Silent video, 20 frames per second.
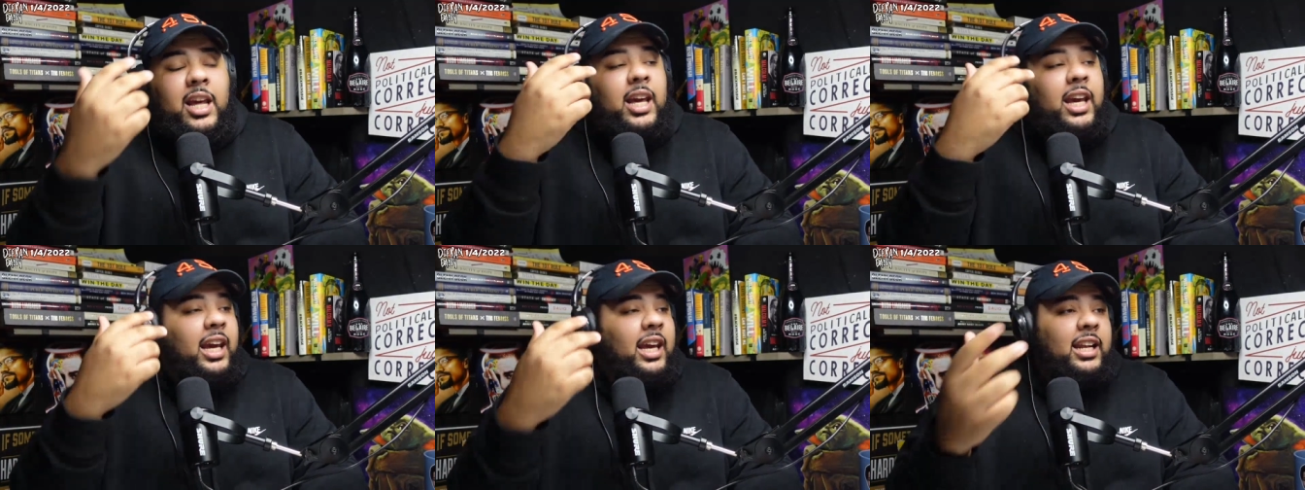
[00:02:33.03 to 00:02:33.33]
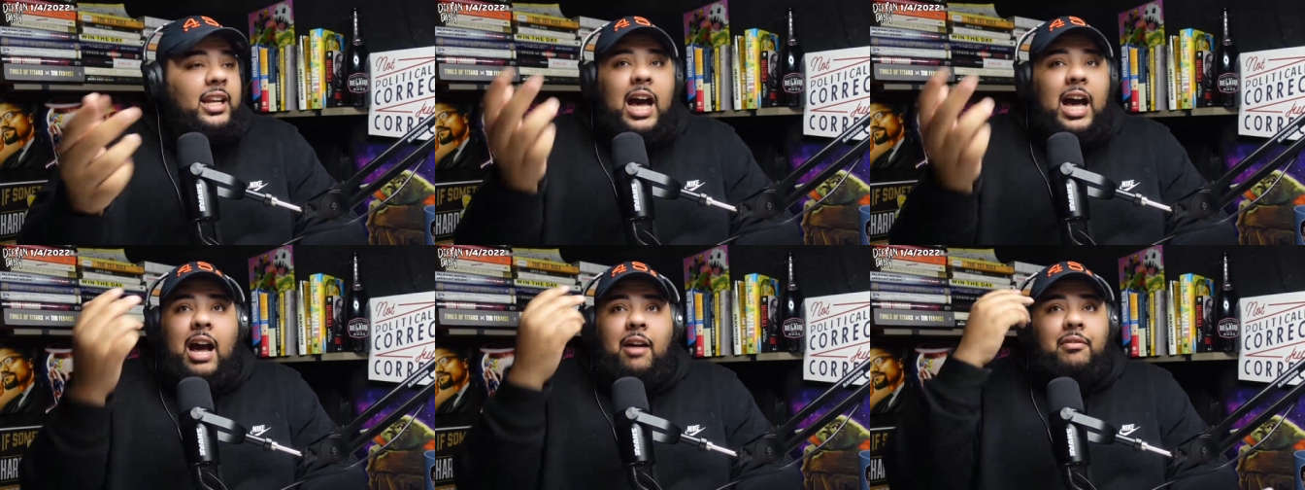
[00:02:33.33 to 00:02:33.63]
and
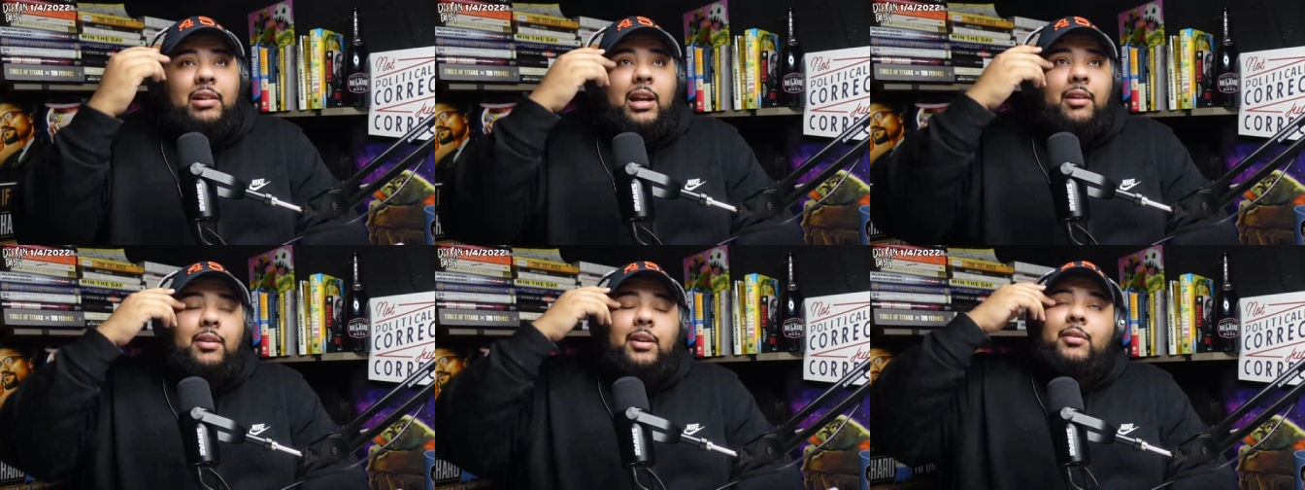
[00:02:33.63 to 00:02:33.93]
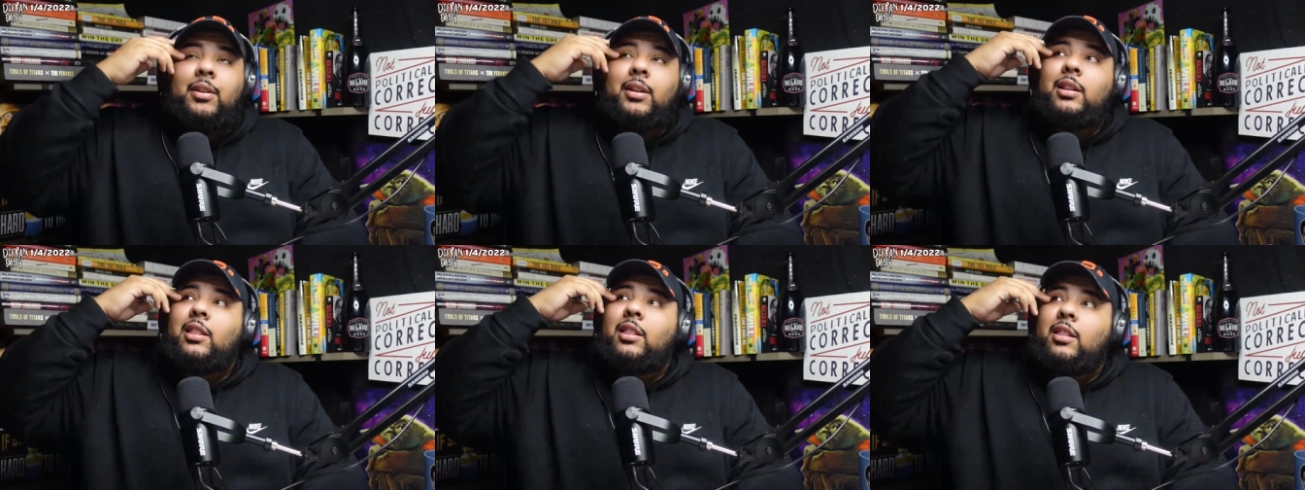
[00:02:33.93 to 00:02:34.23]
I've never
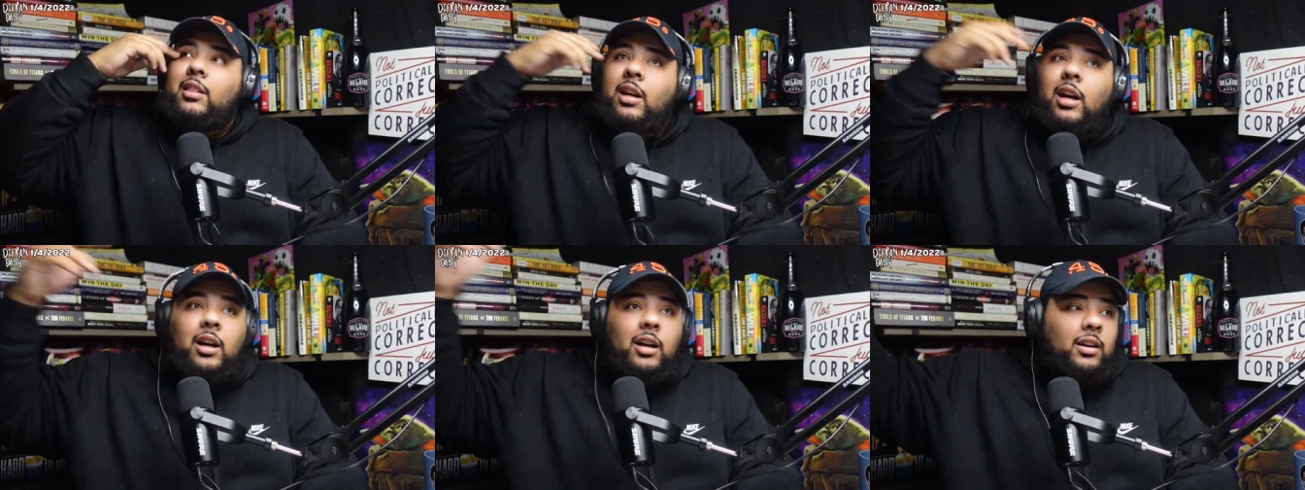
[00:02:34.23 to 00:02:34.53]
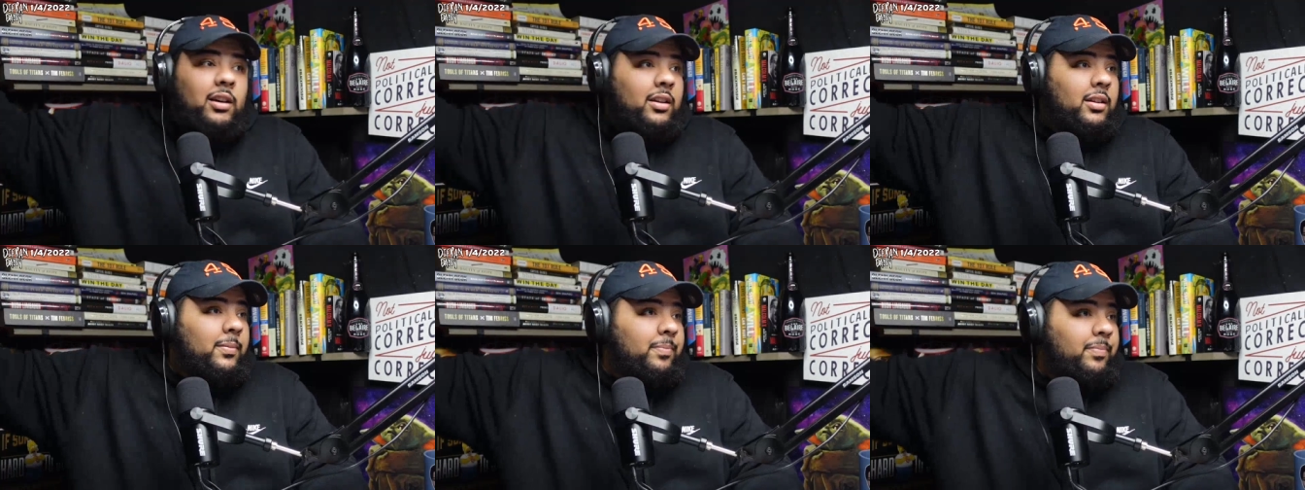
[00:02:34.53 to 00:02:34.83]
even
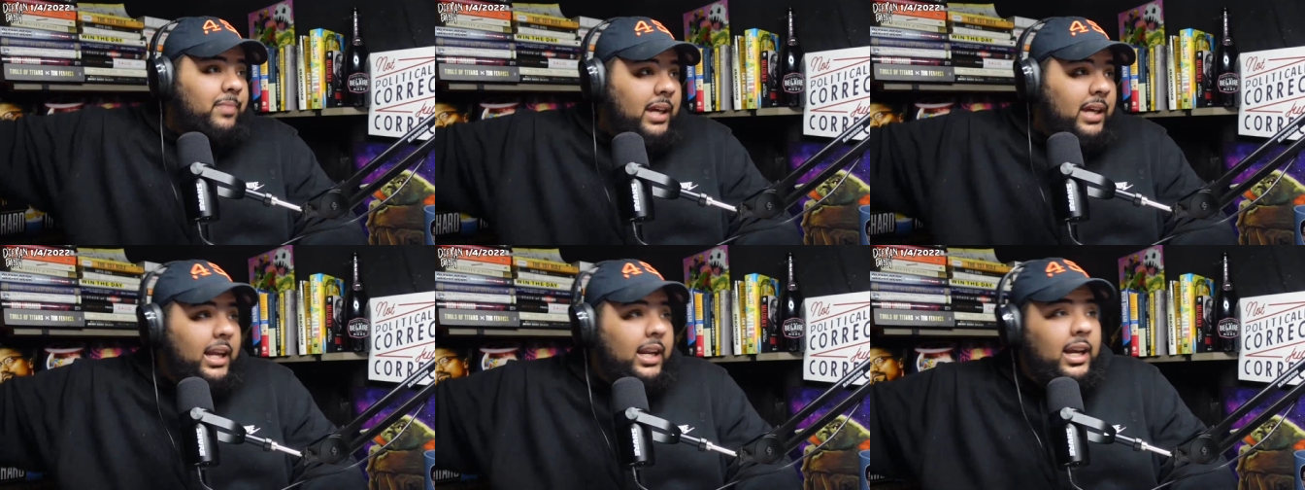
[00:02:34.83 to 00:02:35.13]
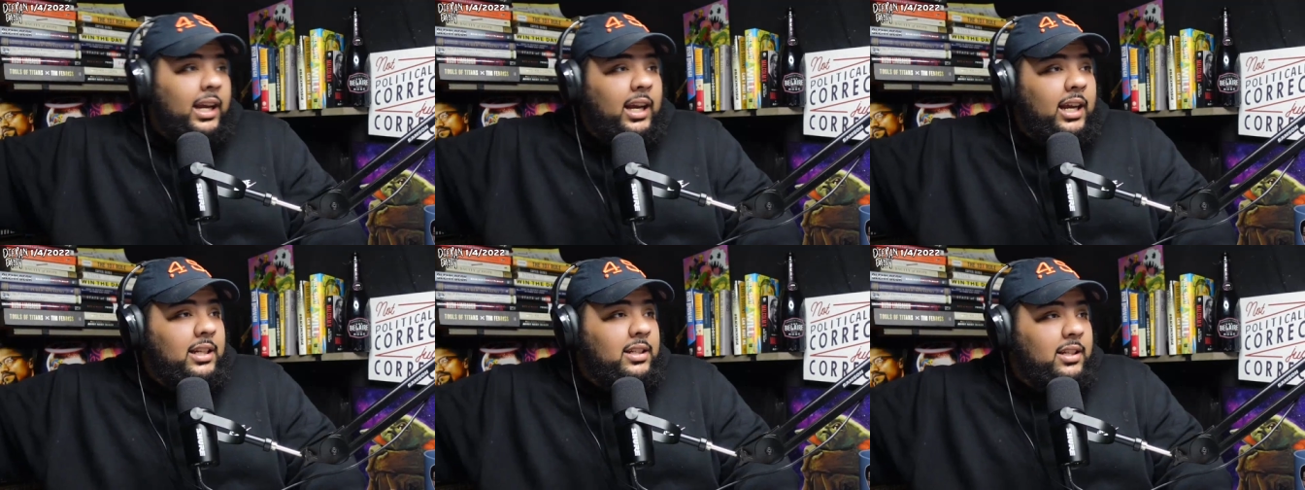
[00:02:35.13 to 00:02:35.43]
thunk that
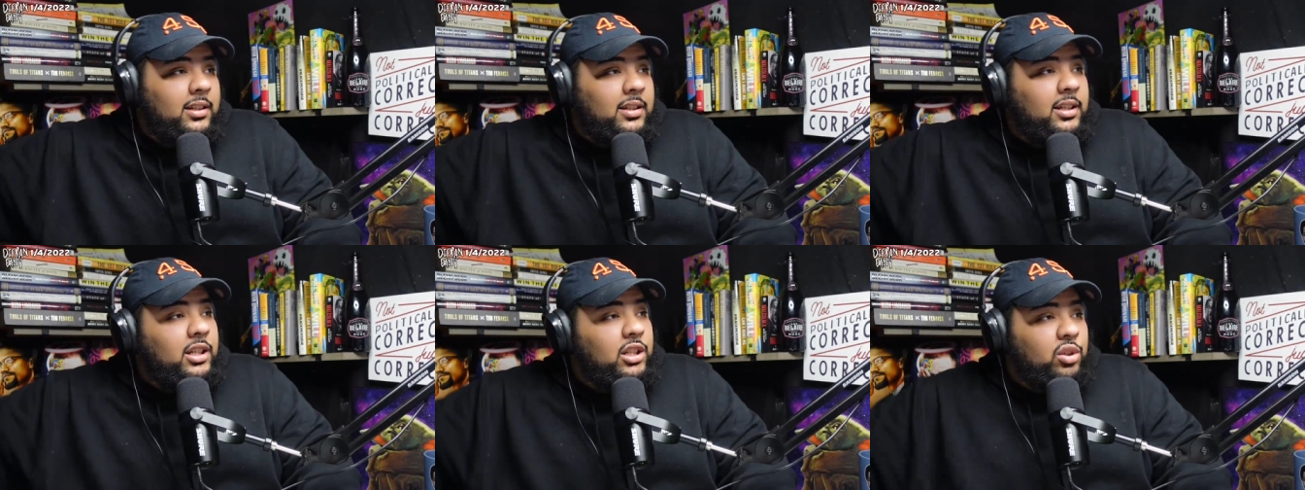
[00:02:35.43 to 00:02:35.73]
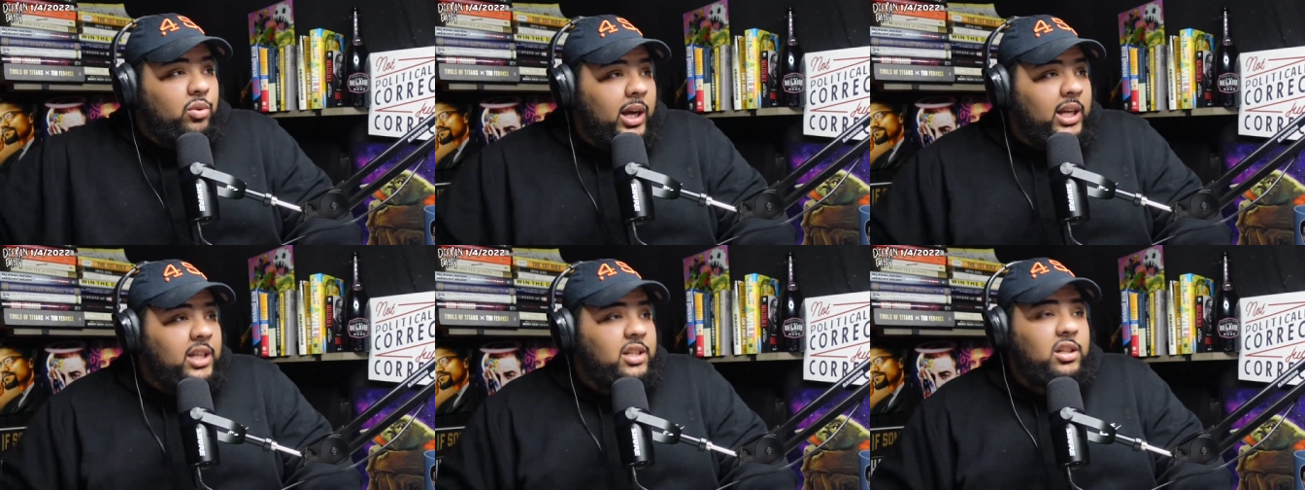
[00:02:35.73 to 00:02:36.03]
as a
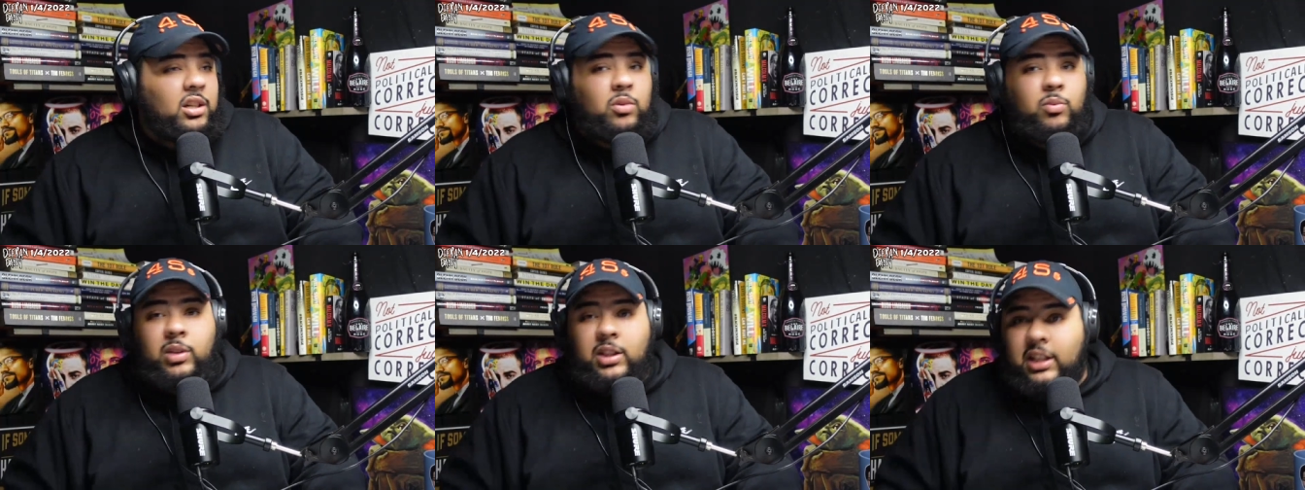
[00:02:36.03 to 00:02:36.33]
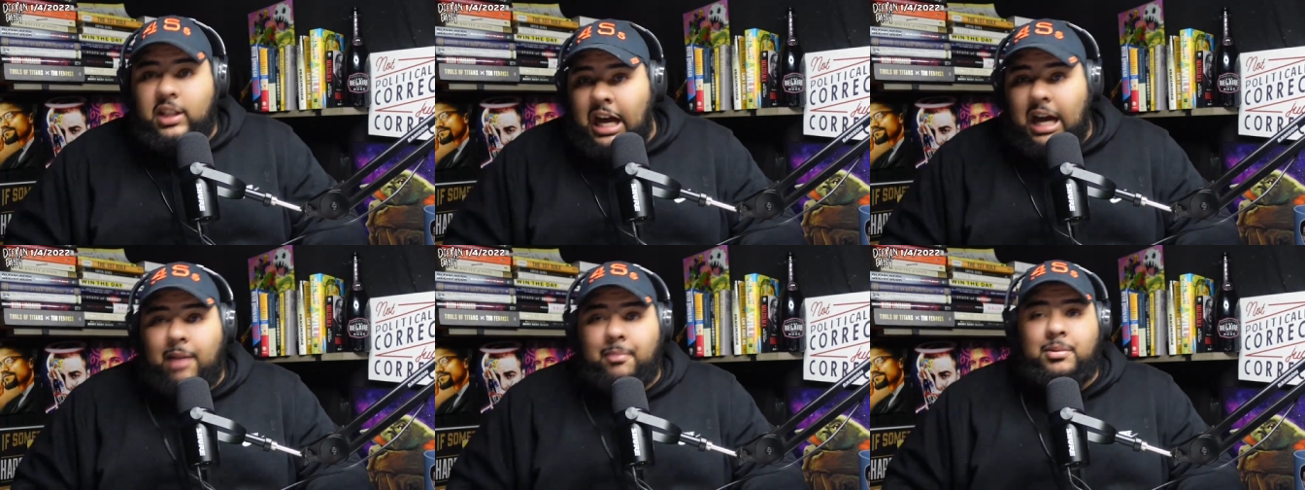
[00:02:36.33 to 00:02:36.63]
situation with the
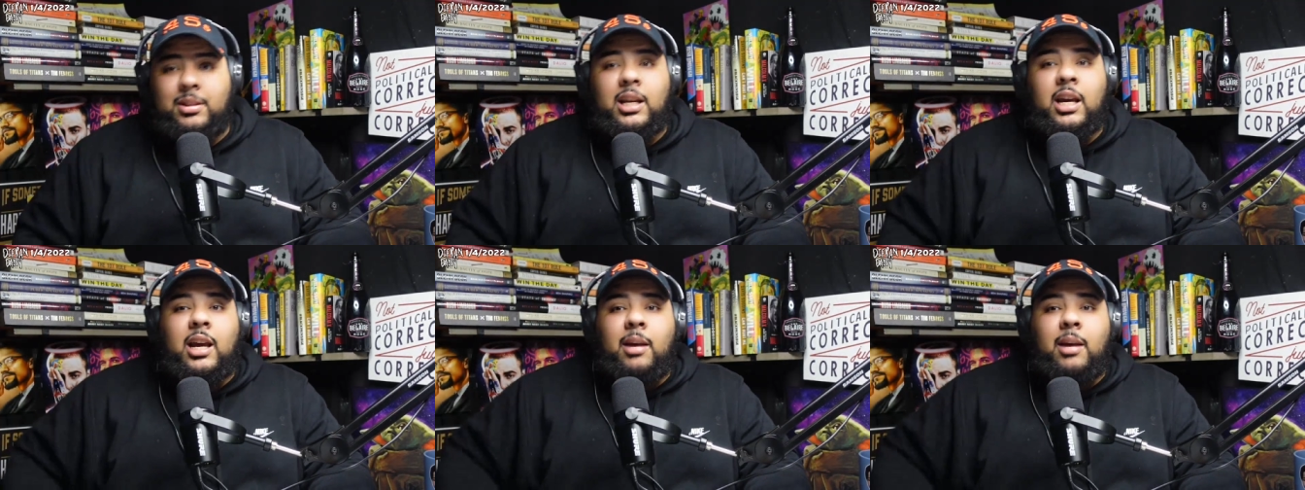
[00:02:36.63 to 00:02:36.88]
goblins.